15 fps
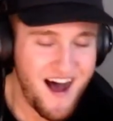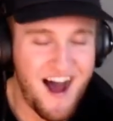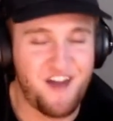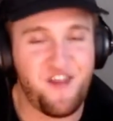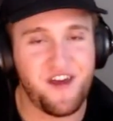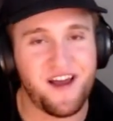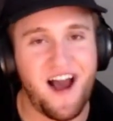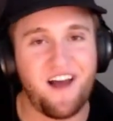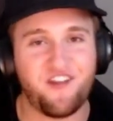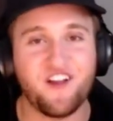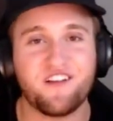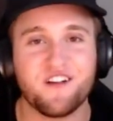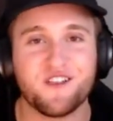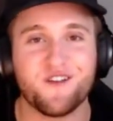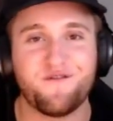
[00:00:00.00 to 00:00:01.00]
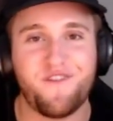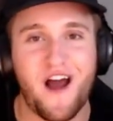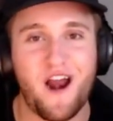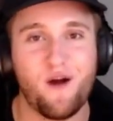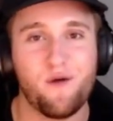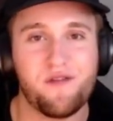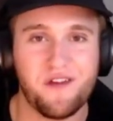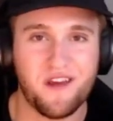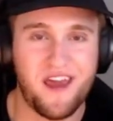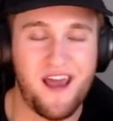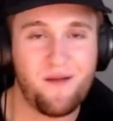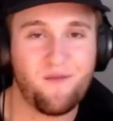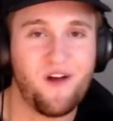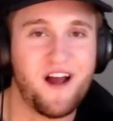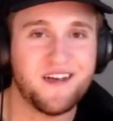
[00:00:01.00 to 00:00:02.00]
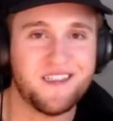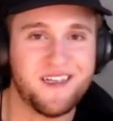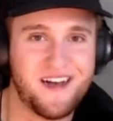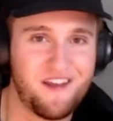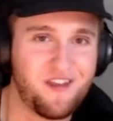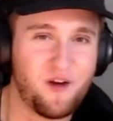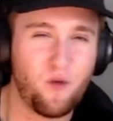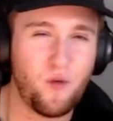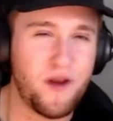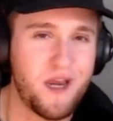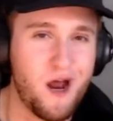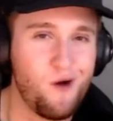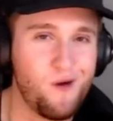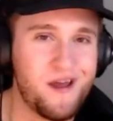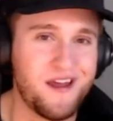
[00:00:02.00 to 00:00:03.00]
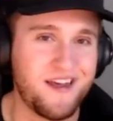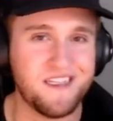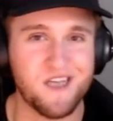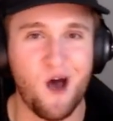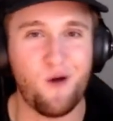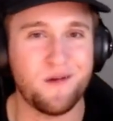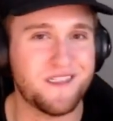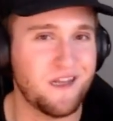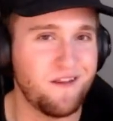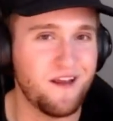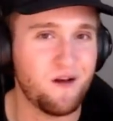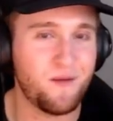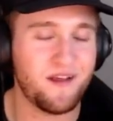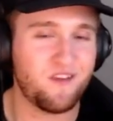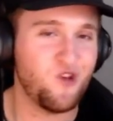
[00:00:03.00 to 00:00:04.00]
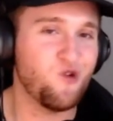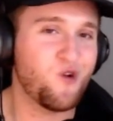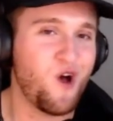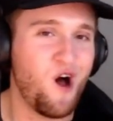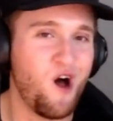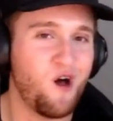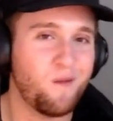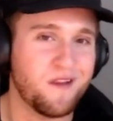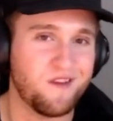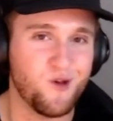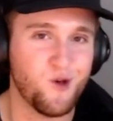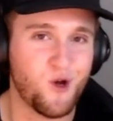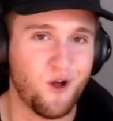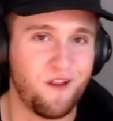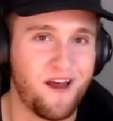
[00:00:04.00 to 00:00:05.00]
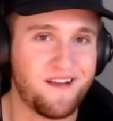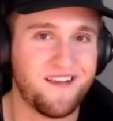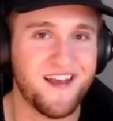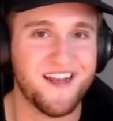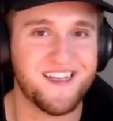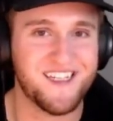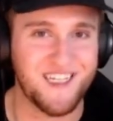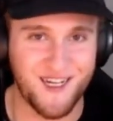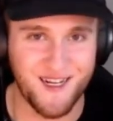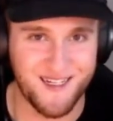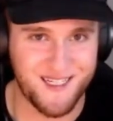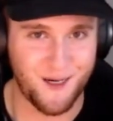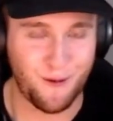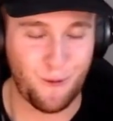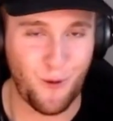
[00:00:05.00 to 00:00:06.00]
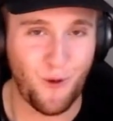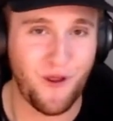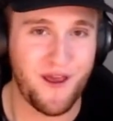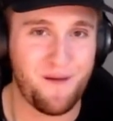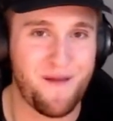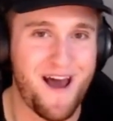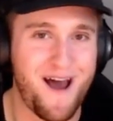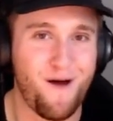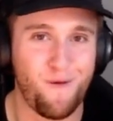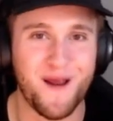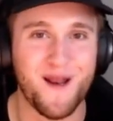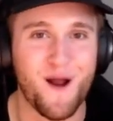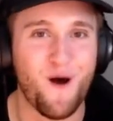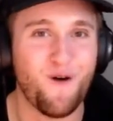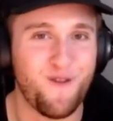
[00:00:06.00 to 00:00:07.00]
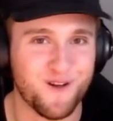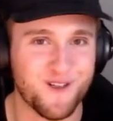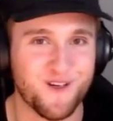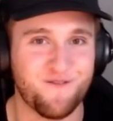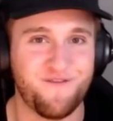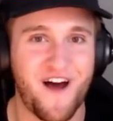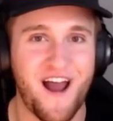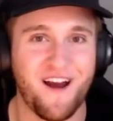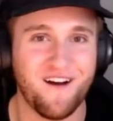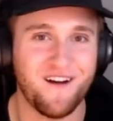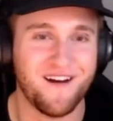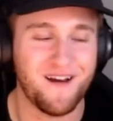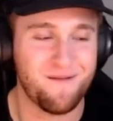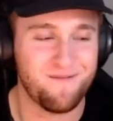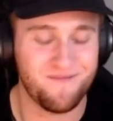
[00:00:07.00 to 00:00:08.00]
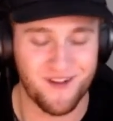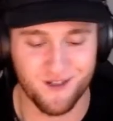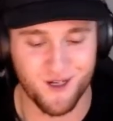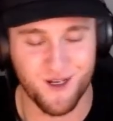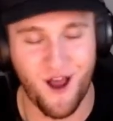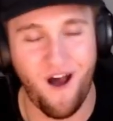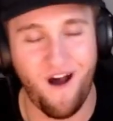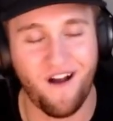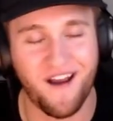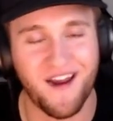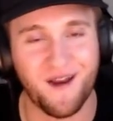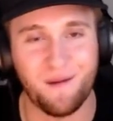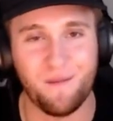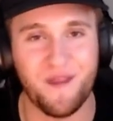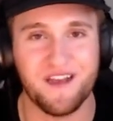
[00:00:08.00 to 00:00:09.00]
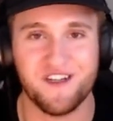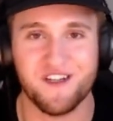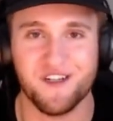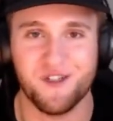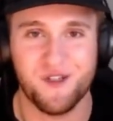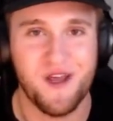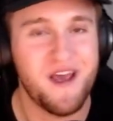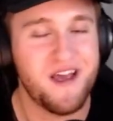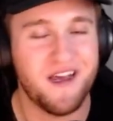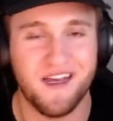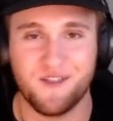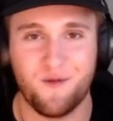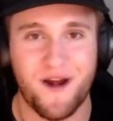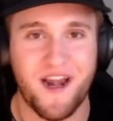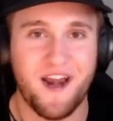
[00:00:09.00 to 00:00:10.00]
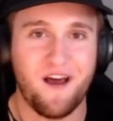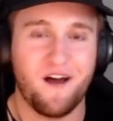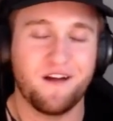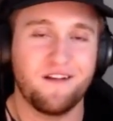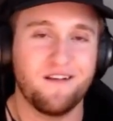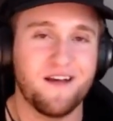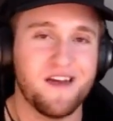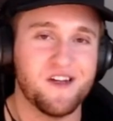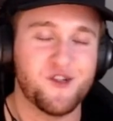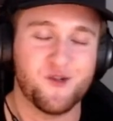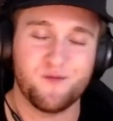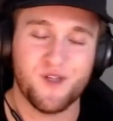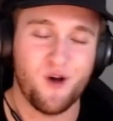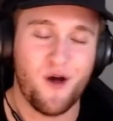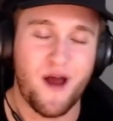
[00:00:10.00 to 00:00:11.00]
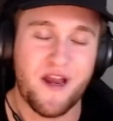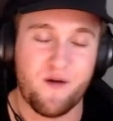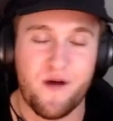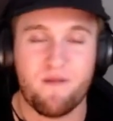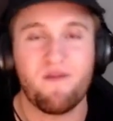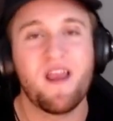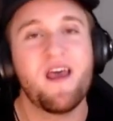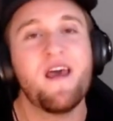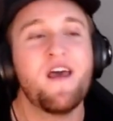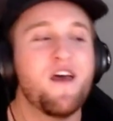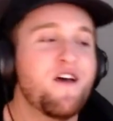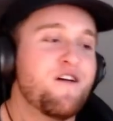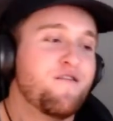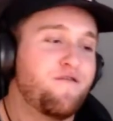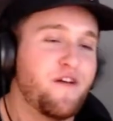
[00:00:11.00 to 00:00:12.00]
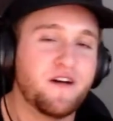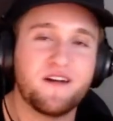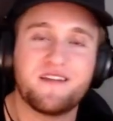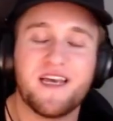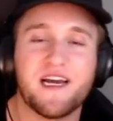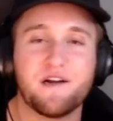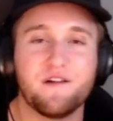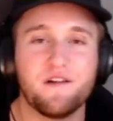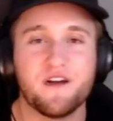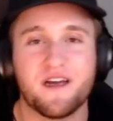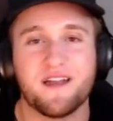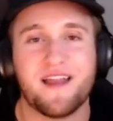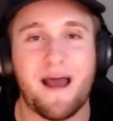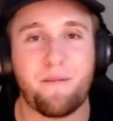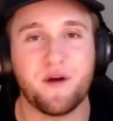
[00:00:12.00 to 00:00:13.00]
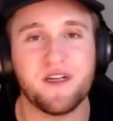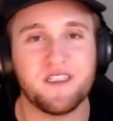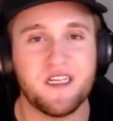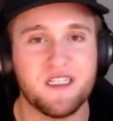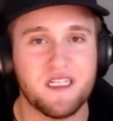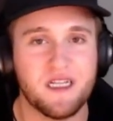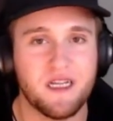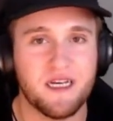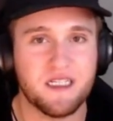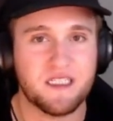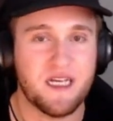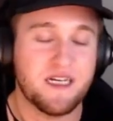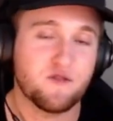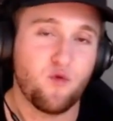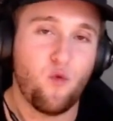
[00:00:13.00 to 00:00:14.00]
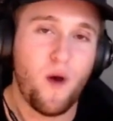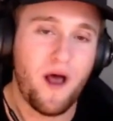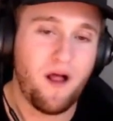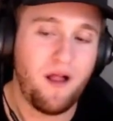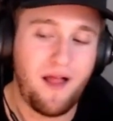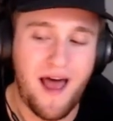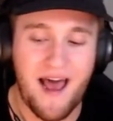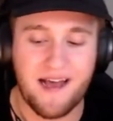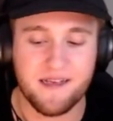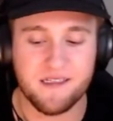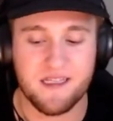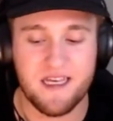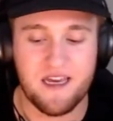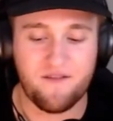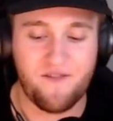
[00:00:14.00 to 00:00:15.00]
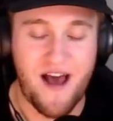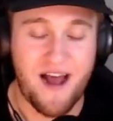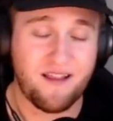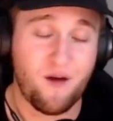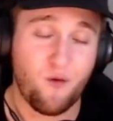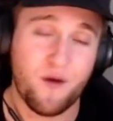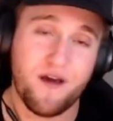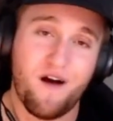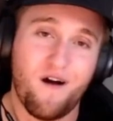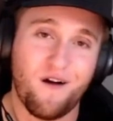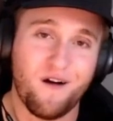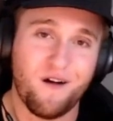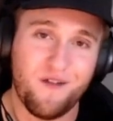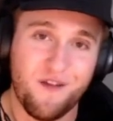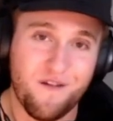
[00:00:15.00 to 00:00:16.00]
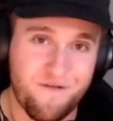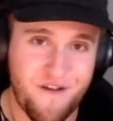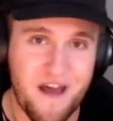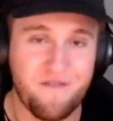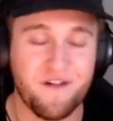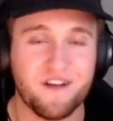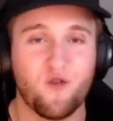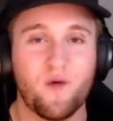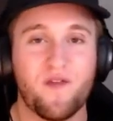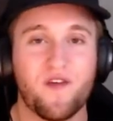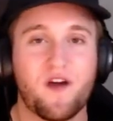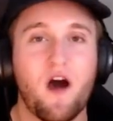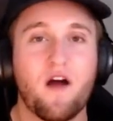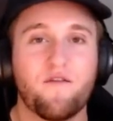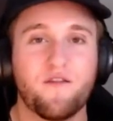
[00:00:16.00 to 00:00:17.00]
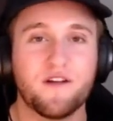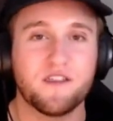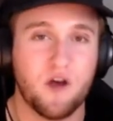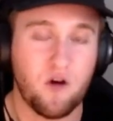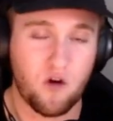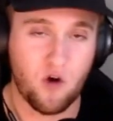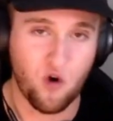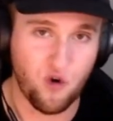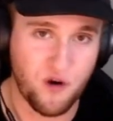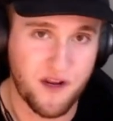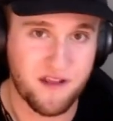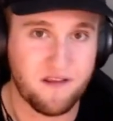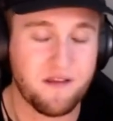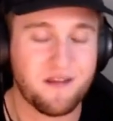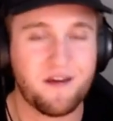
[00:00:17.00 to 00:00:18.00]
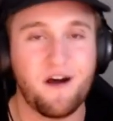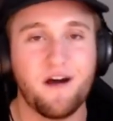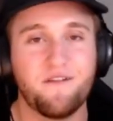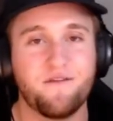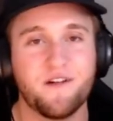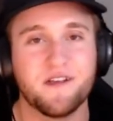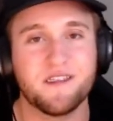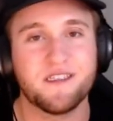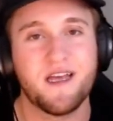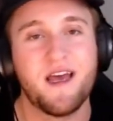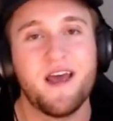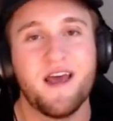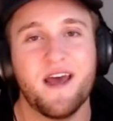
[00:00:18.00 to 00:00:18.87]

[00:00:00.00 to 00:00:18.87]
I think there's a fire within Cam Rising. I think we know it. He's always a little bit too calm and too collected to rule him out. We know there's a fire in him. There's a dog in him that just is ready to unleash. So anyway, fun to take a look at that preseason list, as well as the fact that we are the favorite to win the conference according to the conference.